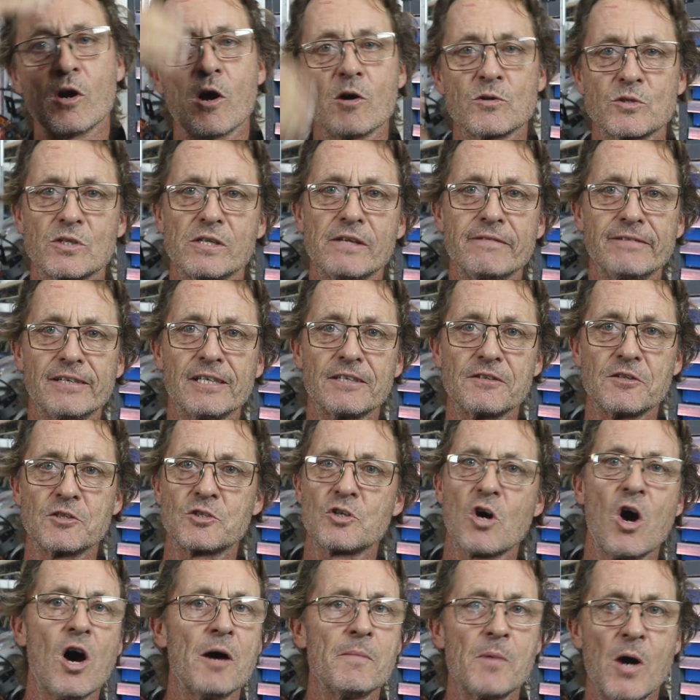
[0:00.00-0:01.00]
I was living at the
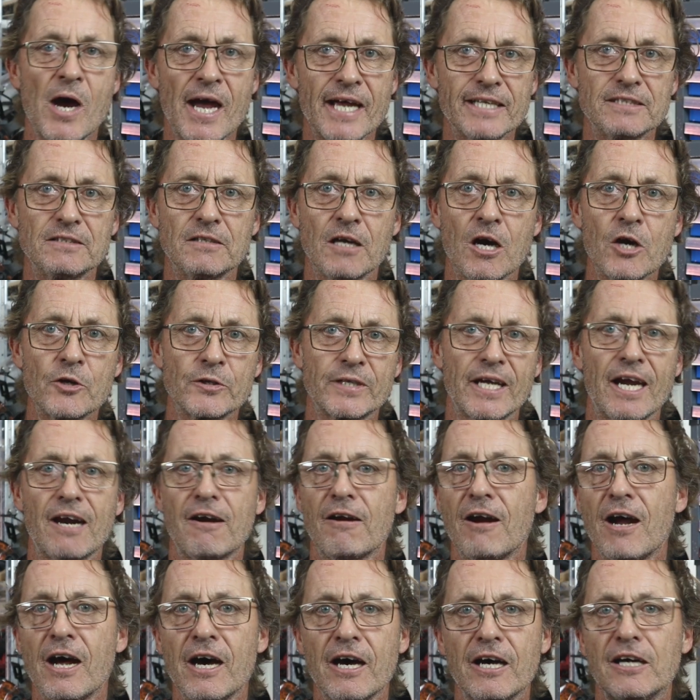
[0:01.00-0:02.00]
time, I had no
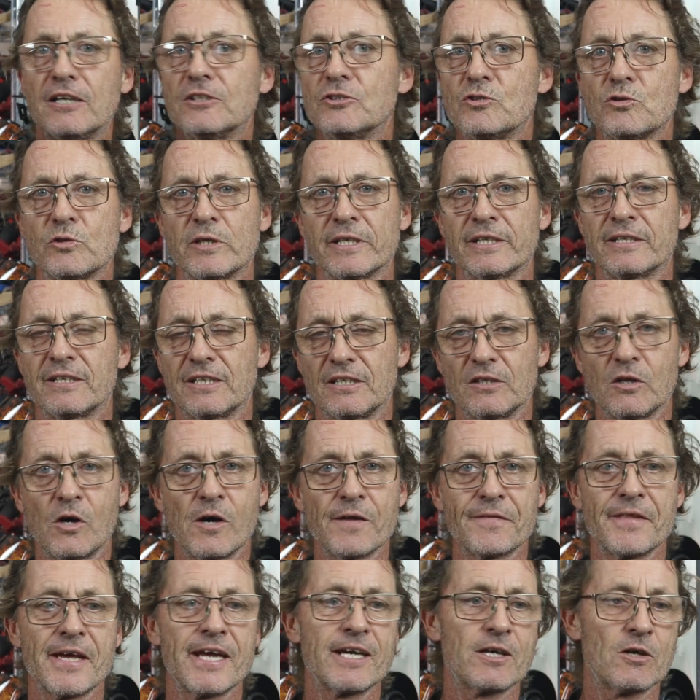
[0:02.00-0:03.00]
garage or anything
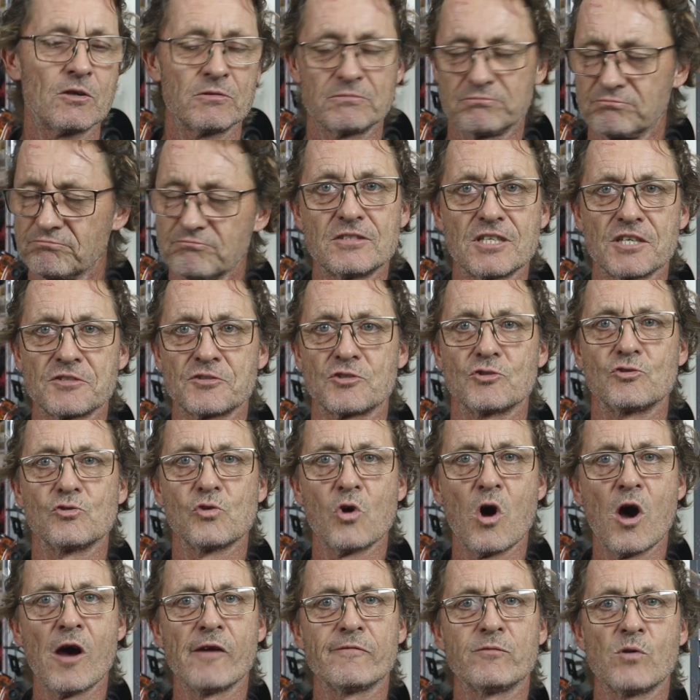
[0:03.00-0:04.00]
like that. Just a
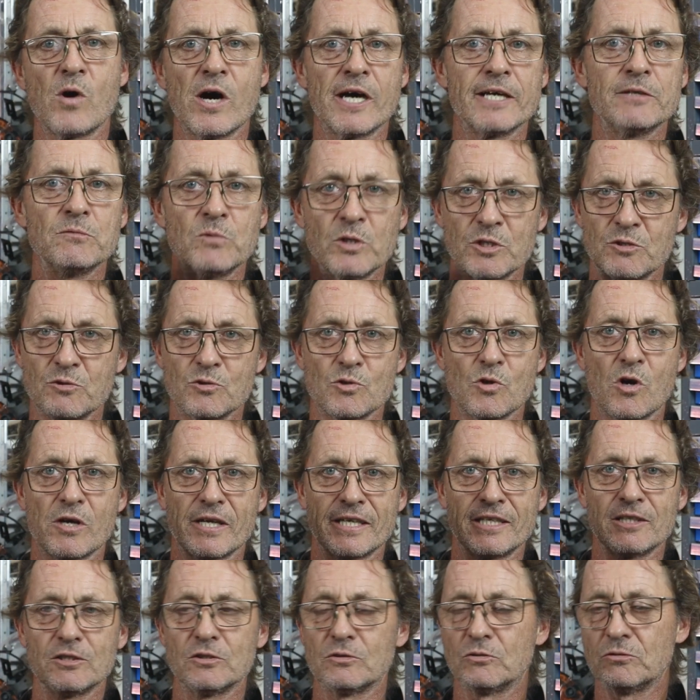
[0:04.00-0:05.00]
driveway which was on a
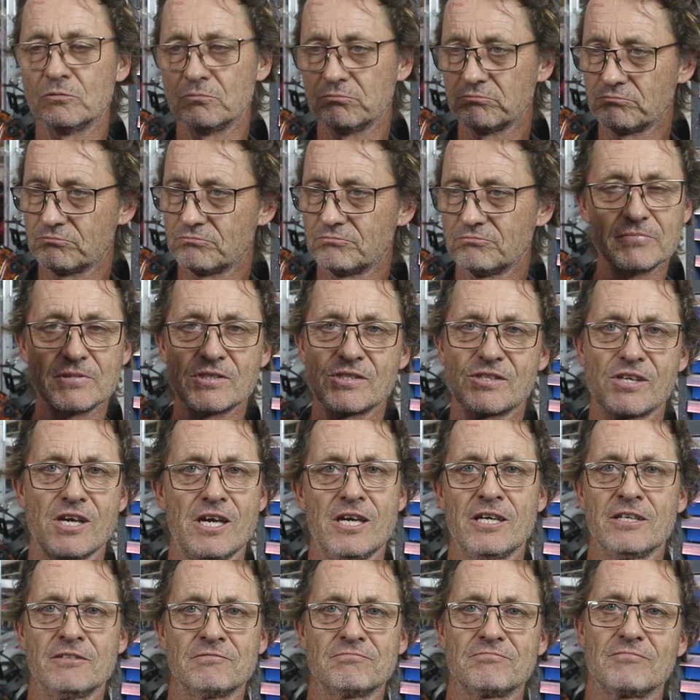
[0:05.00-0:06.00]
hill, so
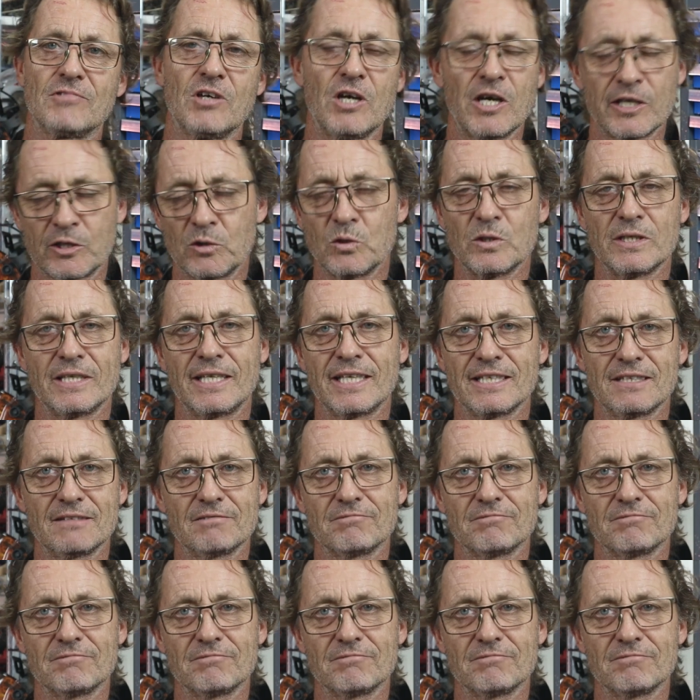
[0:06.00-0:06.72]
I couldn't get